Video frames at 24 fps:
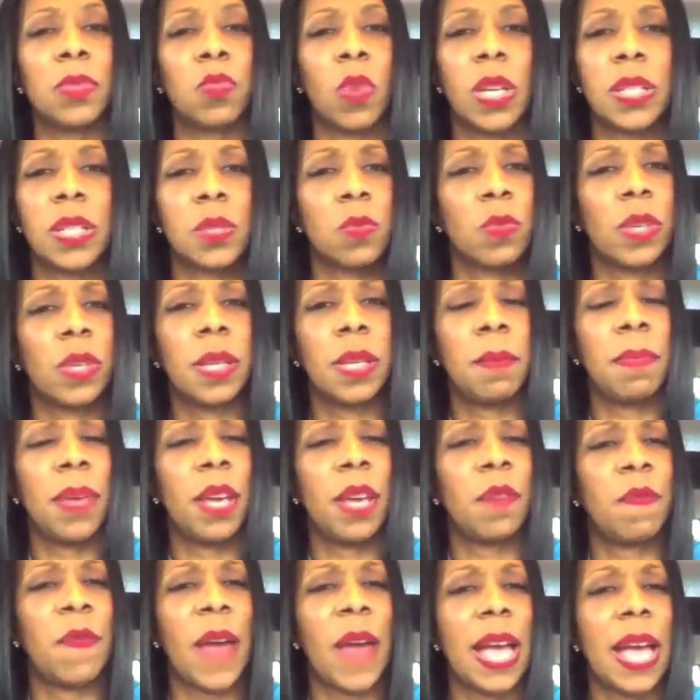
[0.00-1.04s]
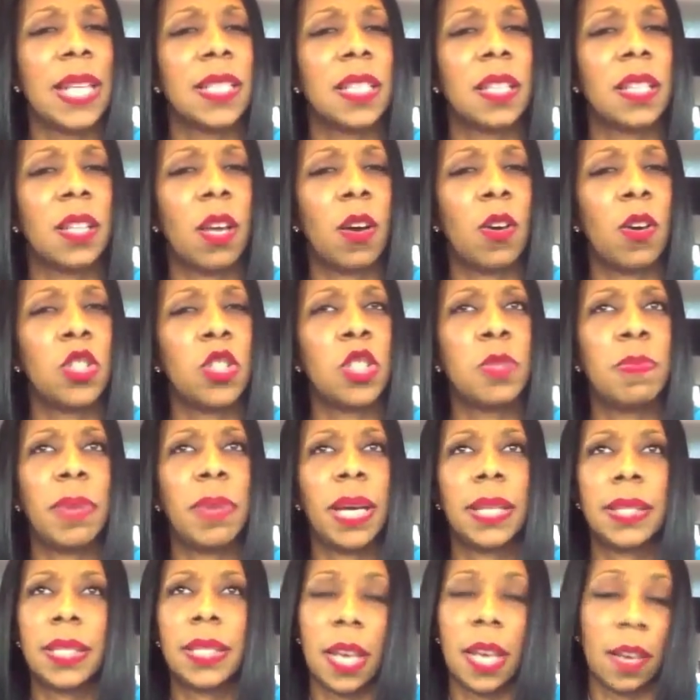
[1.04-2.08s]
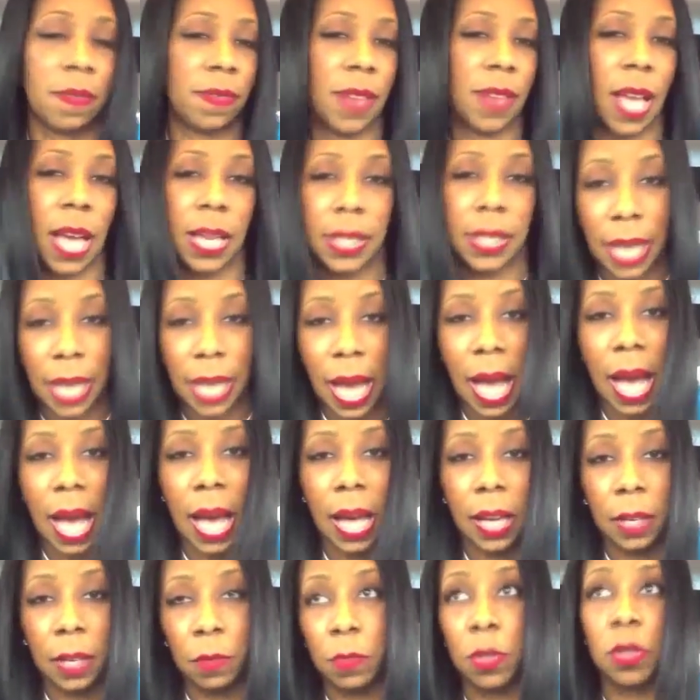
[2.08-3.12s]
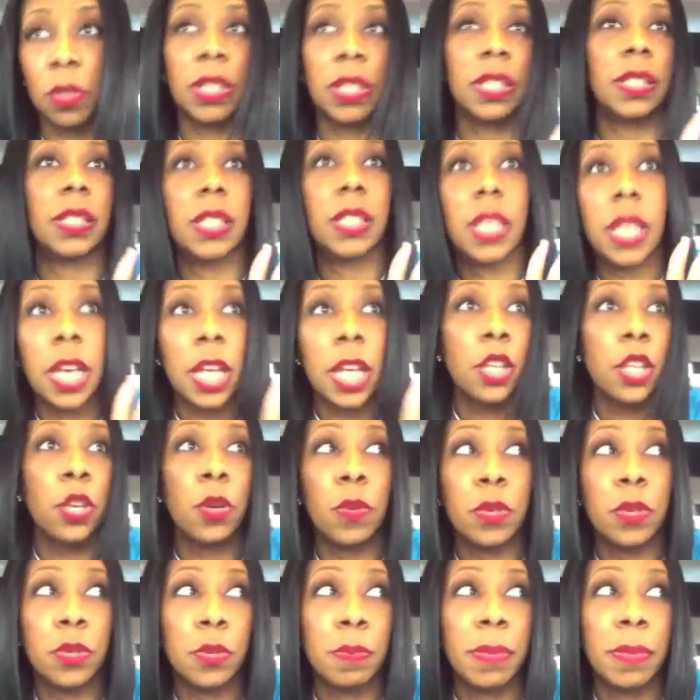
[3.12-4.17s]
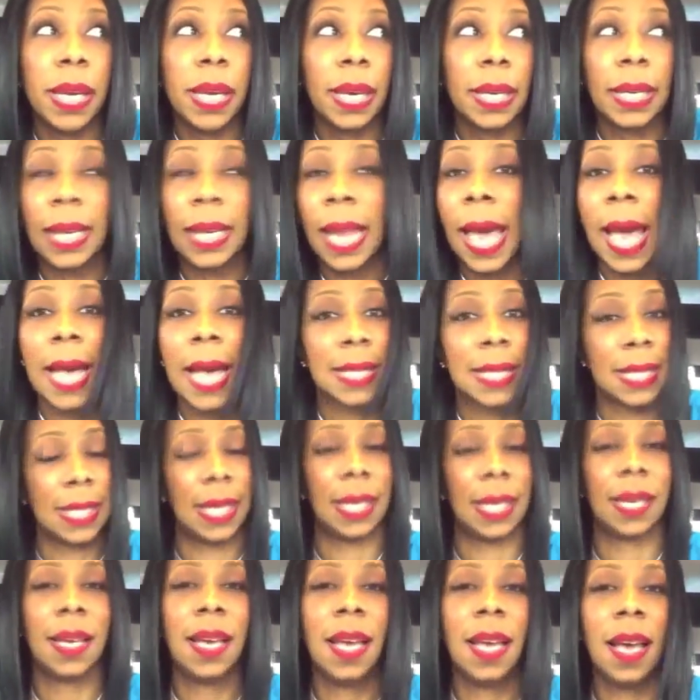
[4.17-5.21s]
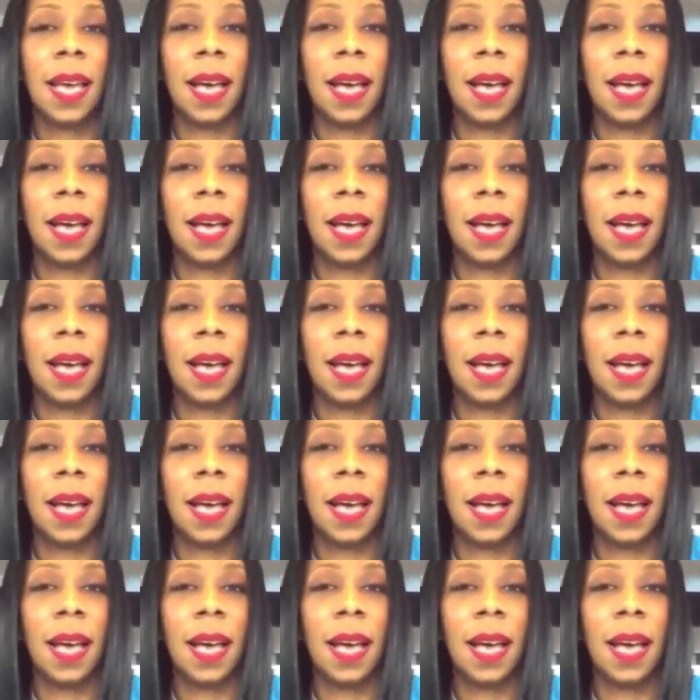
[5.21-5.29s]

wasn't really big fans of those, but Teflon Don will continue to be a classic.